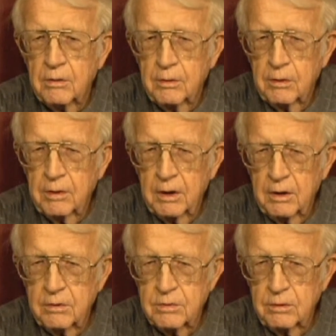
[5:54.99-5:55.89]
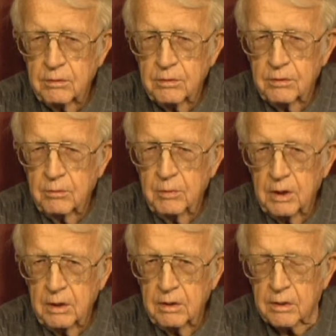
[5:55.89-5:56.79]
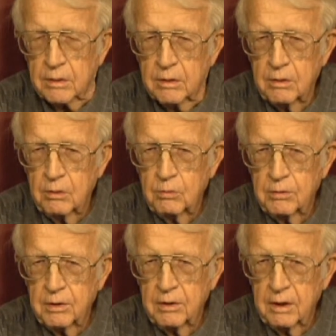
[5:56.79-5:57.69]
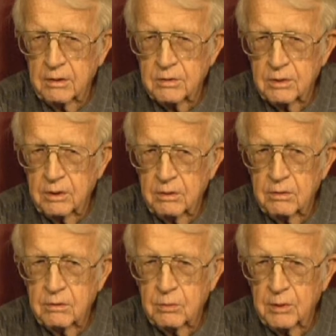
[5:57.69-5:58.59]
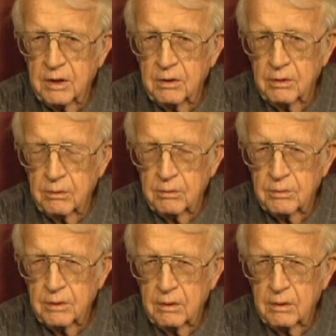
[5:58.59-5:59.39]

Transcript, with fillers: your cancer should be over the next ten to twenty years.